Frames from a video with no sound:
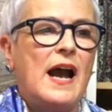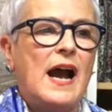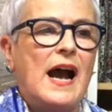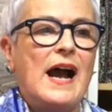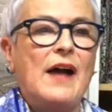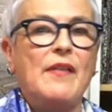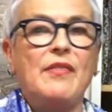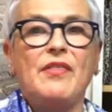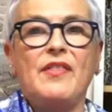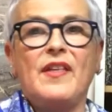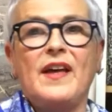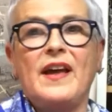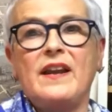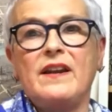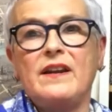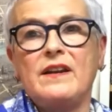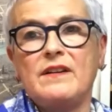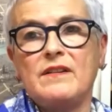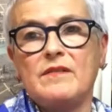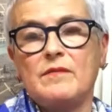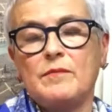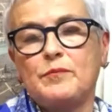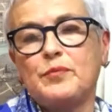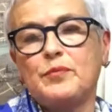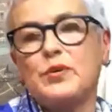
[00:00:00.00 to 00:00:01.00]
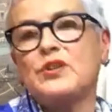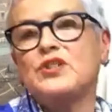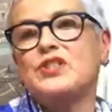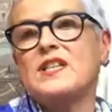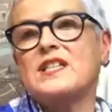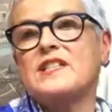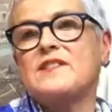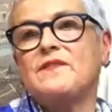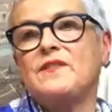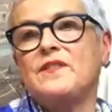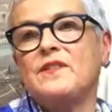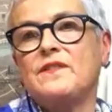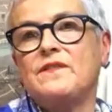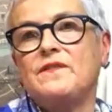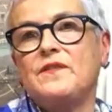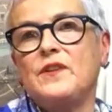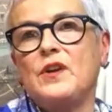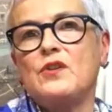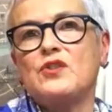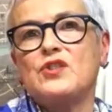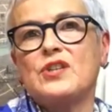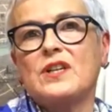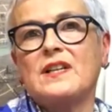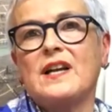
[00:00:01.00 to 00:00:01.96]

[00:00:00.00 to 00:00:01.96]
And then projects for the future,